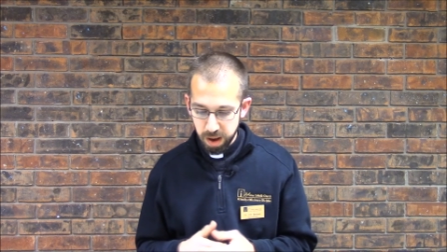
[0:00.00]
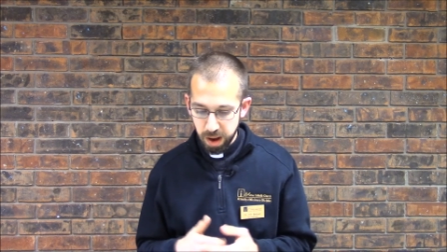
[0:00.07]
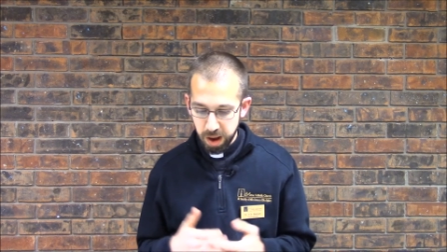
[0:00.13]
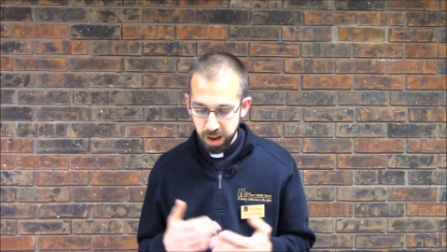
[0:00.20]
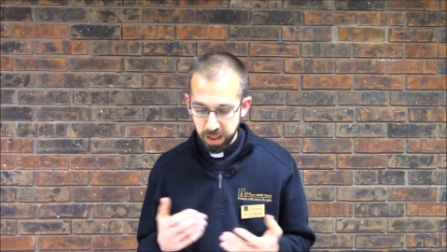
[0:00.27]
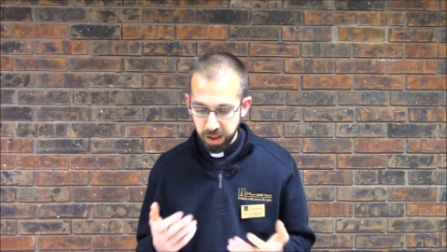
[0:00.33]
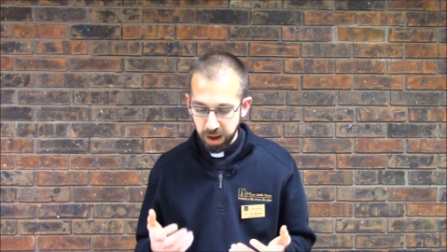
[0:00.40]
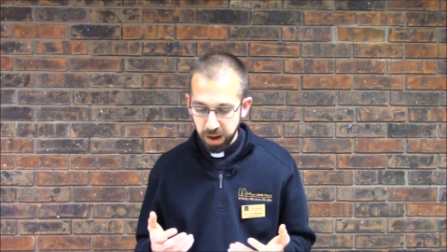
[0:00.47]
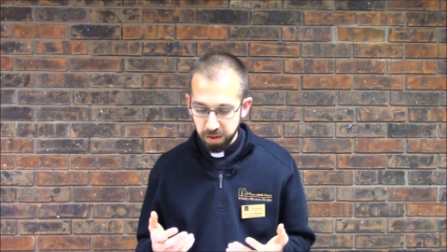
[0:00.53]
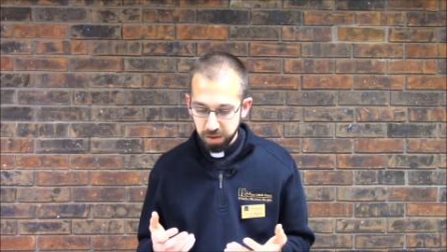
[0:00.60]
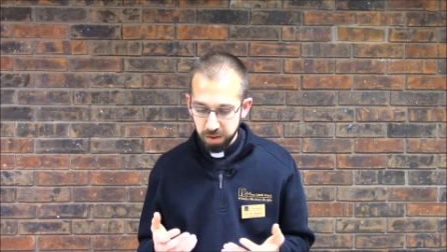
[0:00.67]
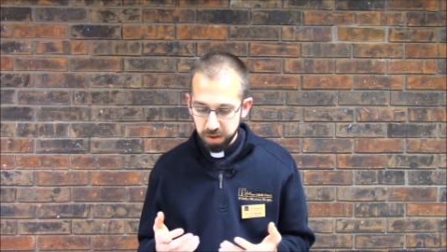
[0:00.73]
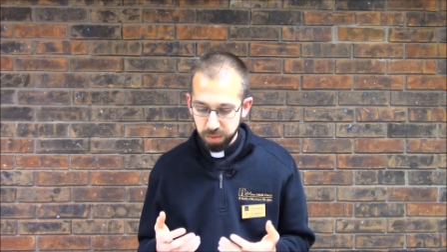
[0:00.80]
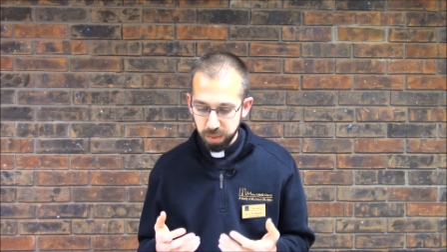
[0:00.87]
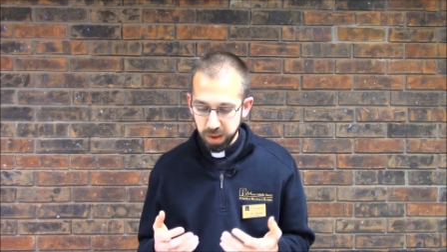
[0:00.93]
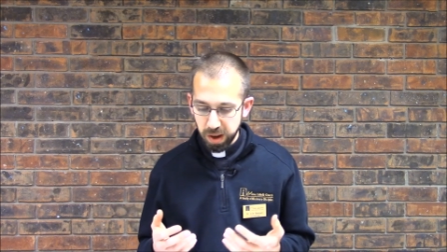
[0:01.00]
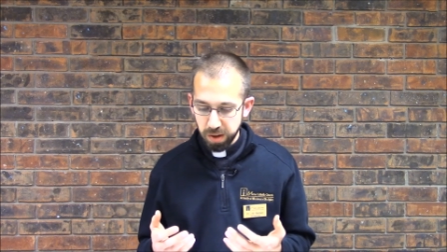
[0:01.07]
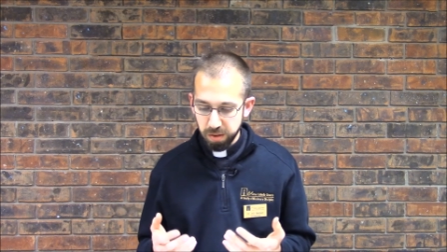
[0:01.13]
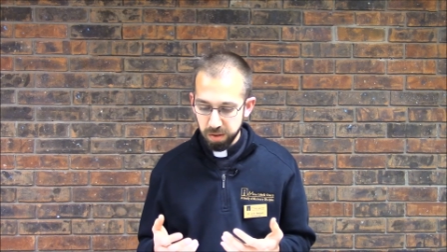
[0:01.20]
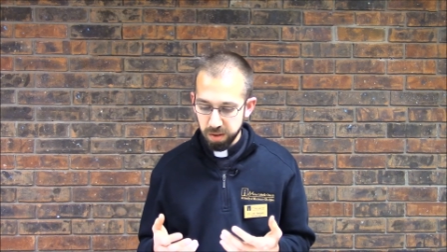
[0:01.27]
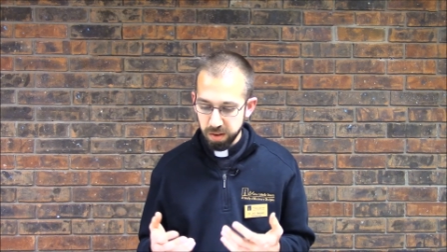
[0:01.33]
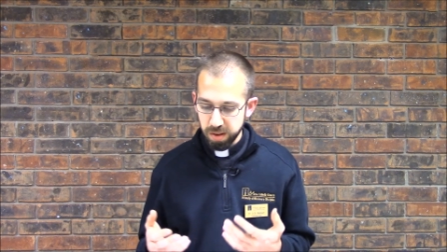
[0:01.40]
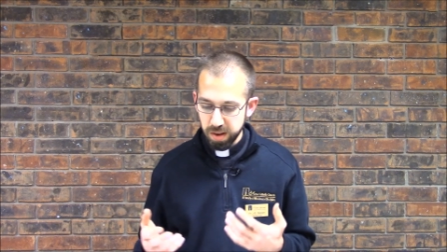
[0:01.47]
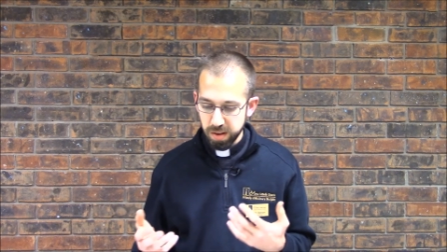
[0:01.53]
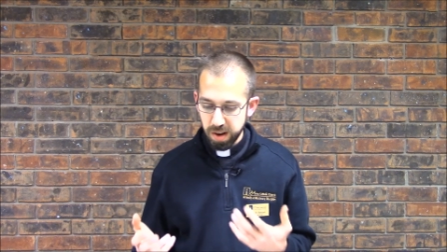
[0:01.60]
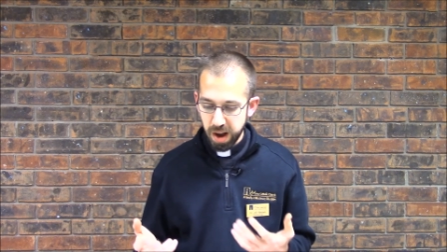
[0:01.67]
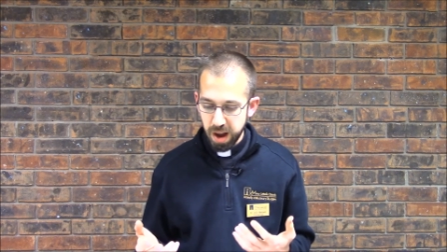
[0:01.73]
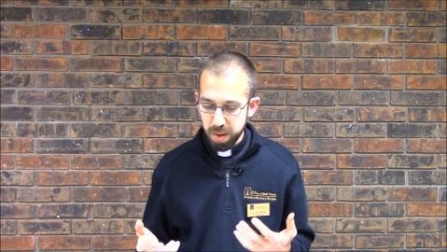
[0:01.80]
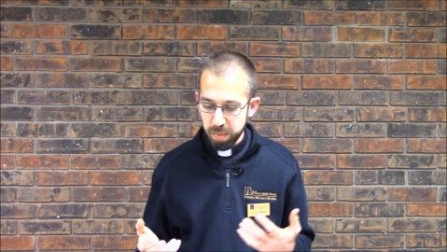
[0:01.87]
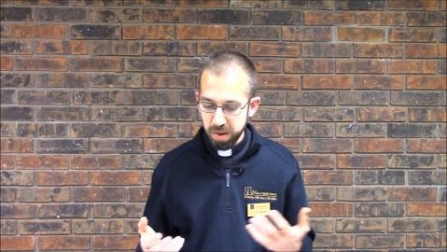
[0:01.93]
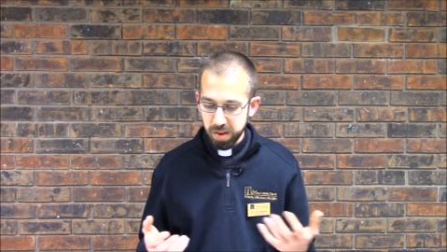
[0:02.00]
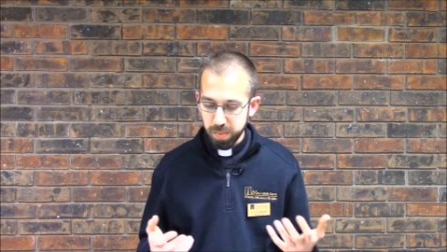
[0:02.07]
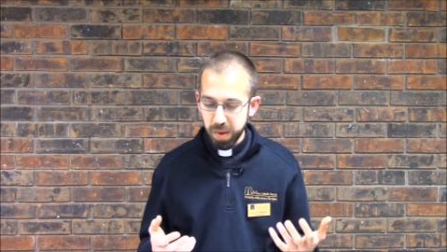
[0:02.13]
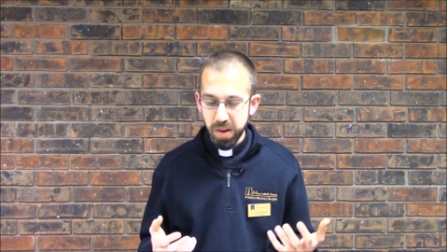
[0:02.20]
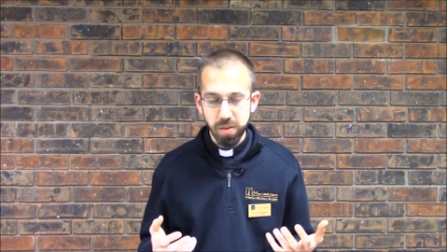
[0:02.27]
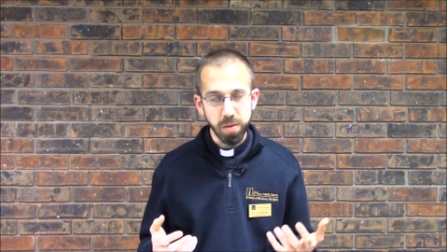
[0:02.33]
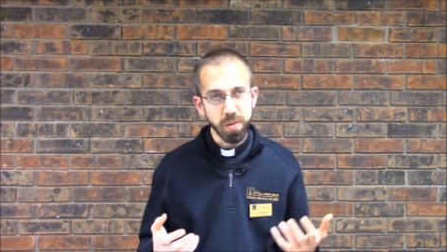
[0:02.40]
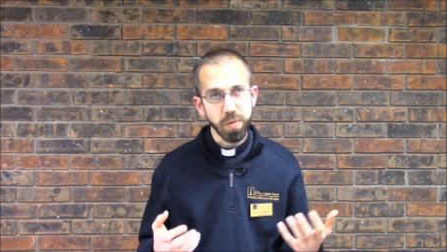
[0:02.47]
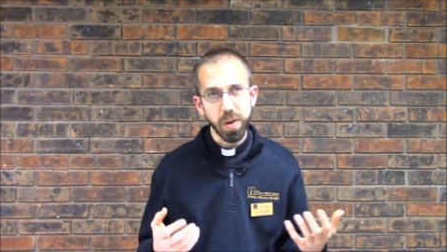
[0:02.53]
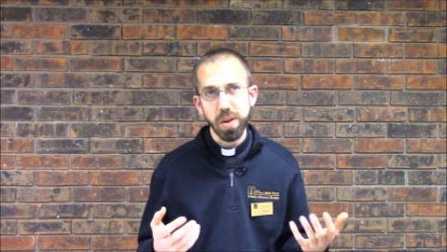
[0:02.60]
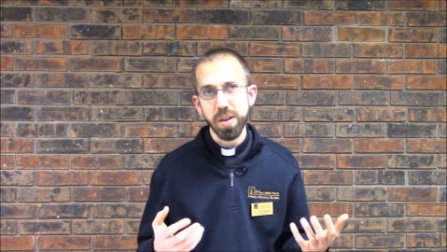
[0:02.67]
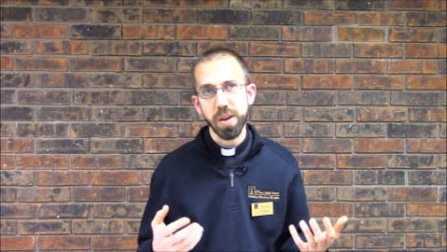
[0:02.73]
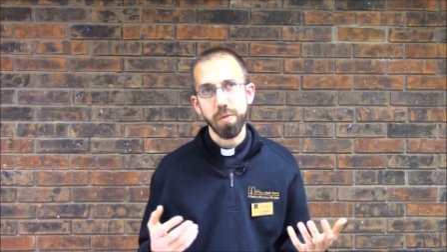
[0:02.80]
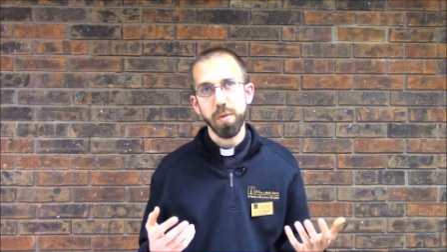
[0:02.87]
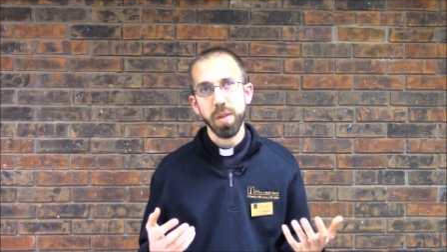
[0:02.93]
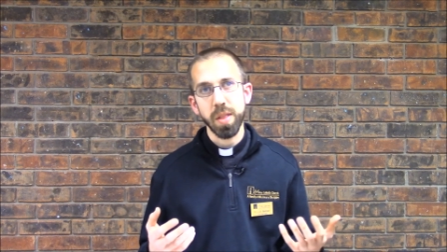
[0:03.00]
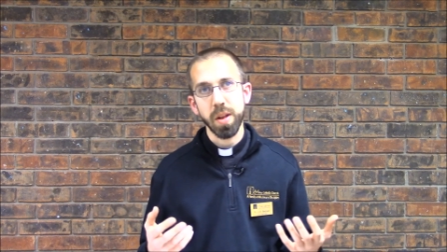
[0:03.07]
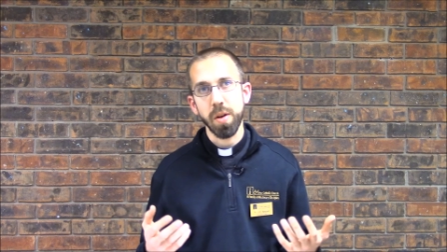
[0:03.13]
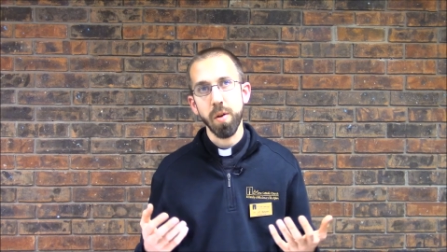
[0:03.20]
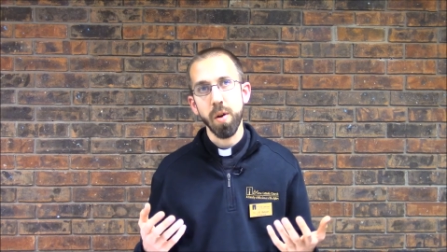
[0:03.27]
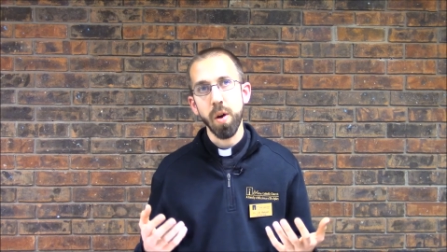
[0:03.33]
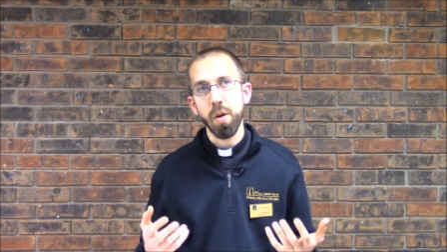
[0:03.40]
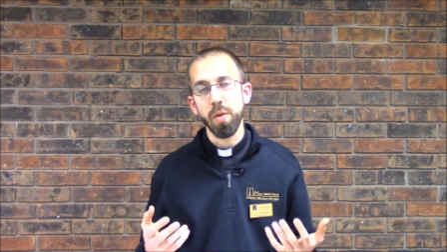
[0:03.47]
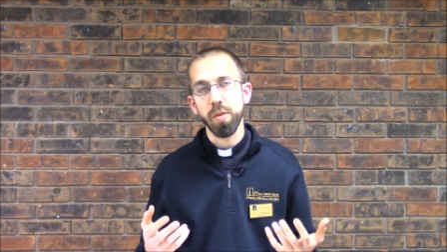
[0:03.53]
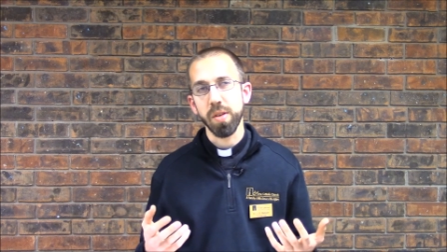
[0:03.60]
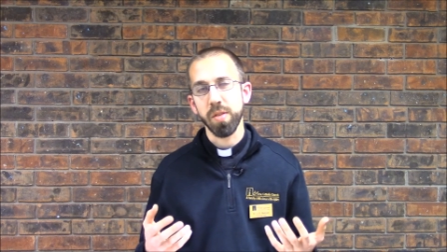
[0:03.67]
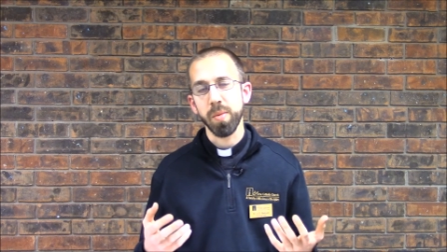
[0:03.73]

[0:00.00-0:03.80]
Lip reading: And the ancients' relation to time and space was very different than our own.